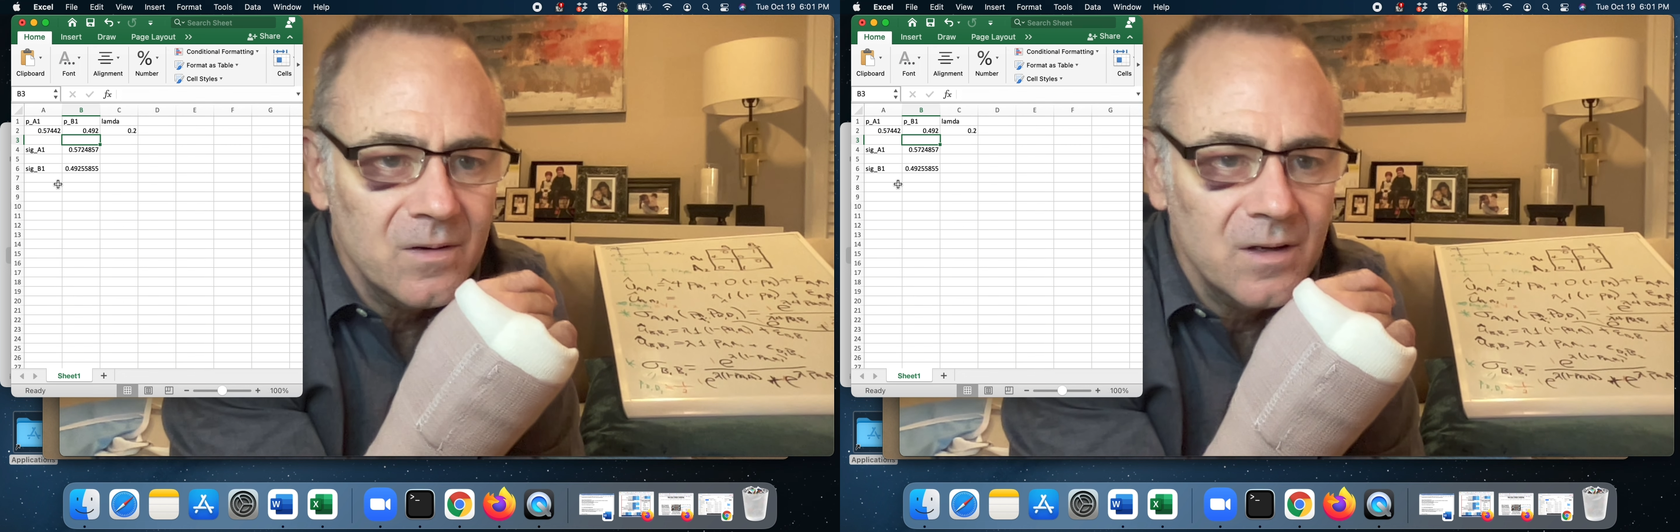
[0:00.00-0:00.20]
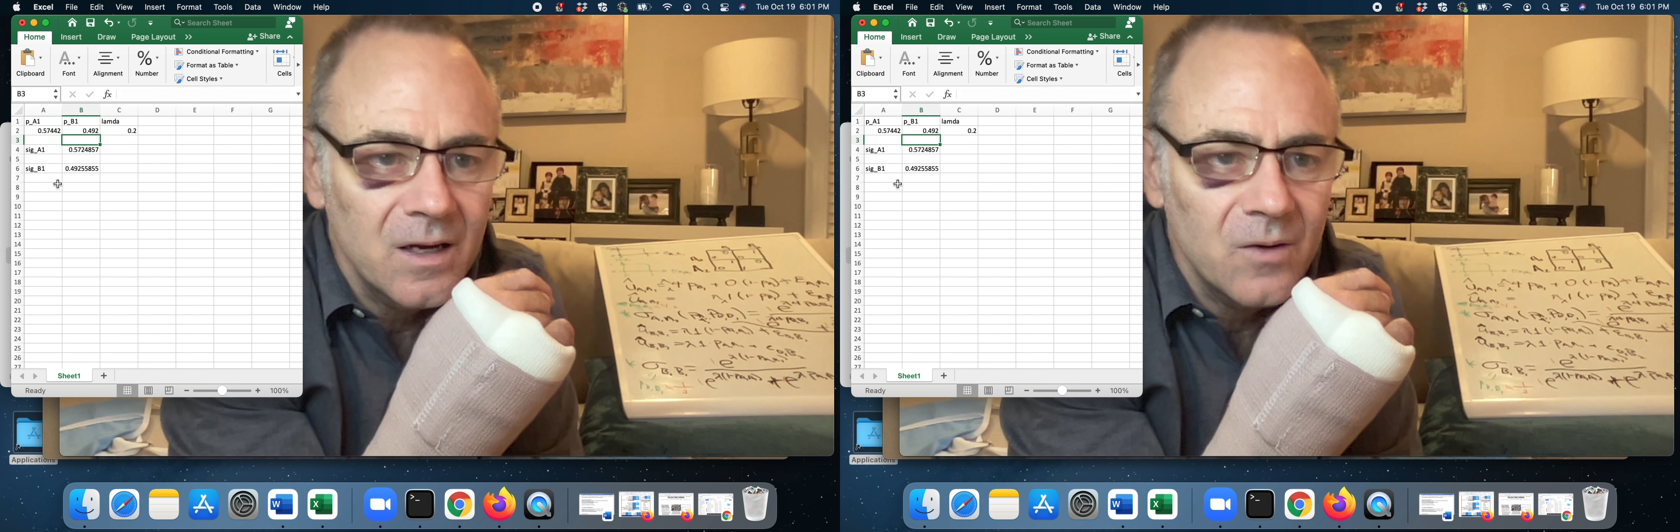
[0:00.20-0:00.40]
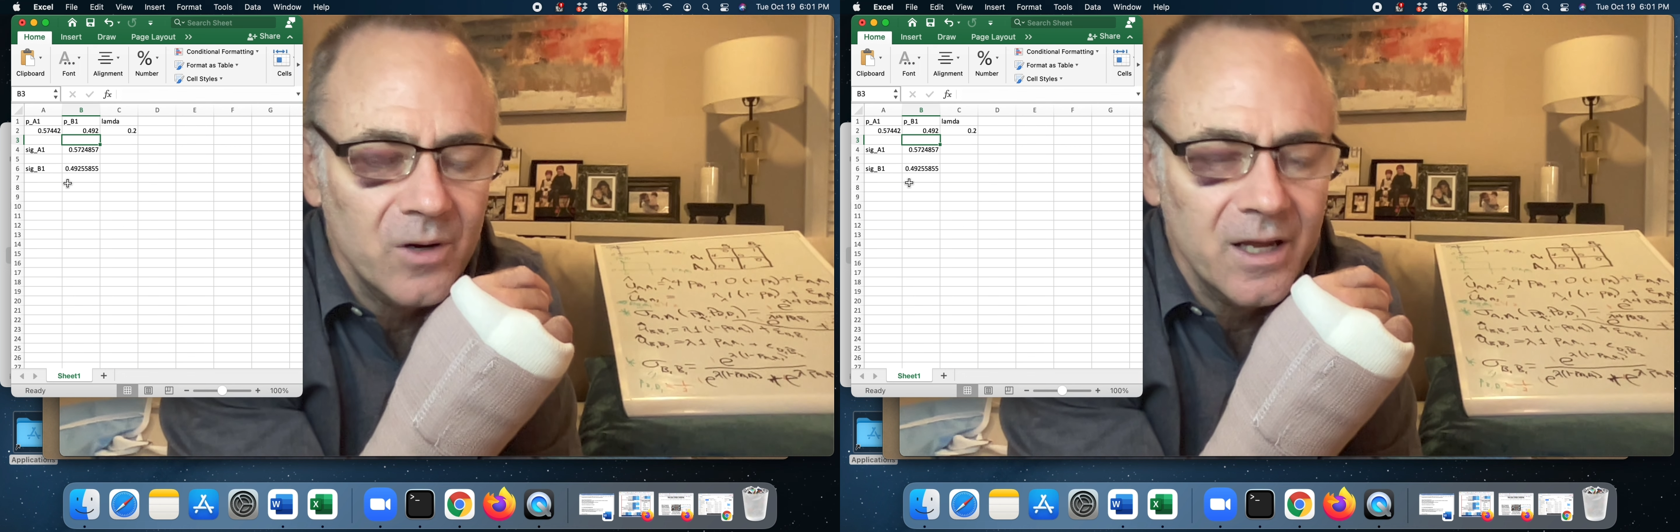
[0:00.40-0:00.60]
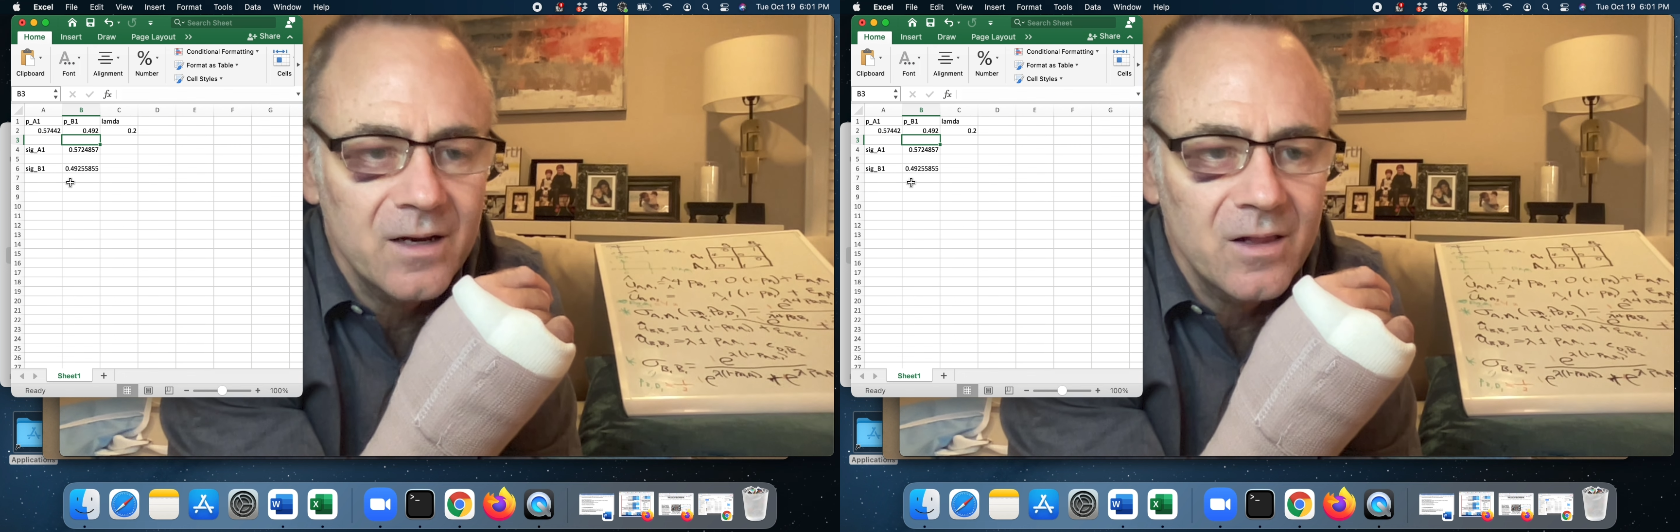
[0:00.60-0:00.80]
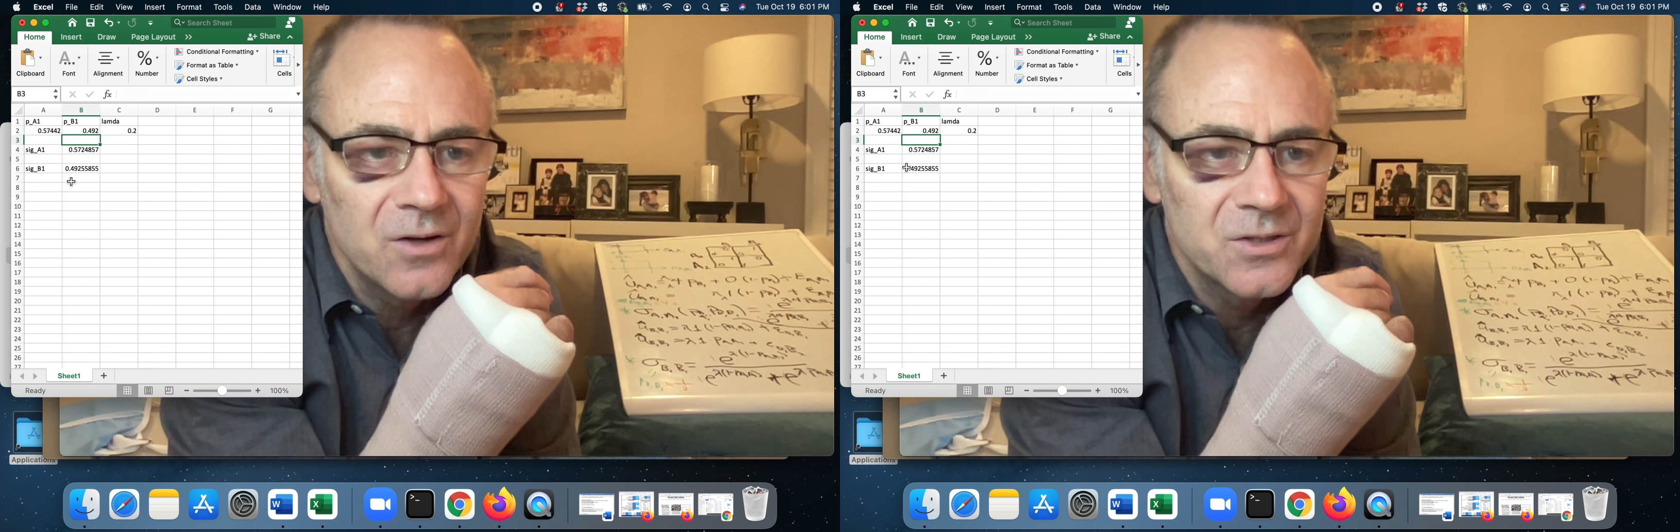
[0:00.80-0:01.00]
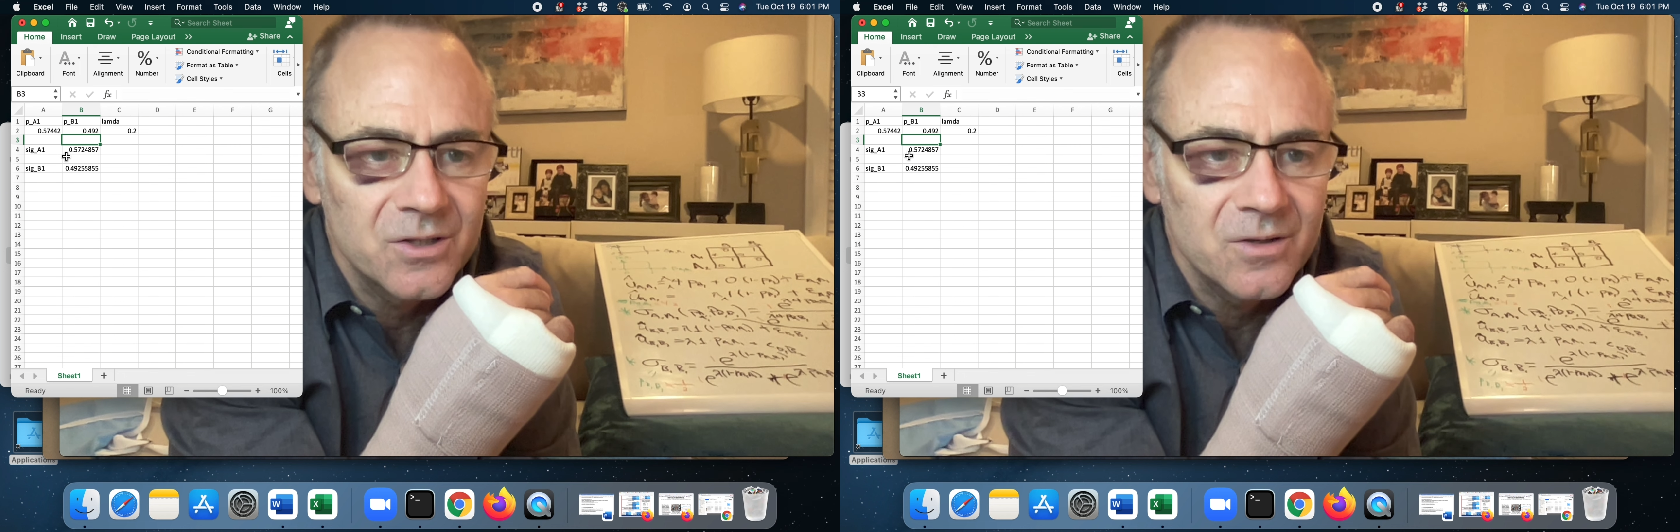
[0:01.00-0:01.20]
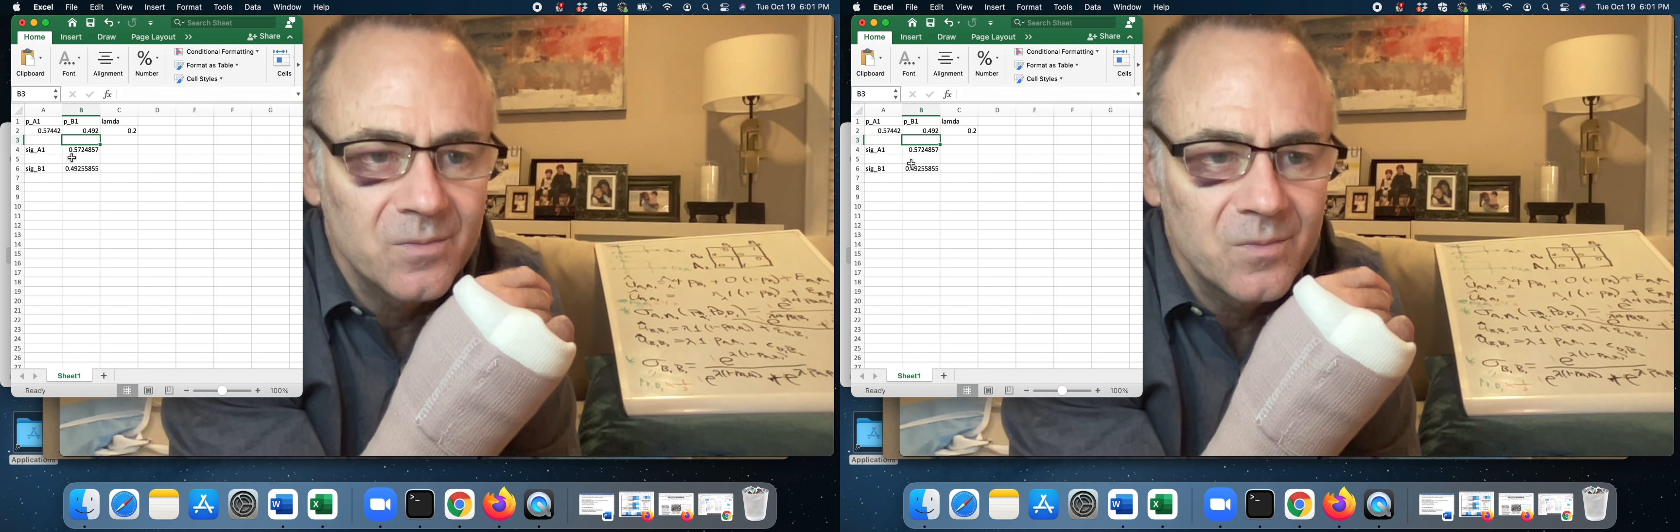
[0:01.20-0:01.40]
Yeah, we're getting closer.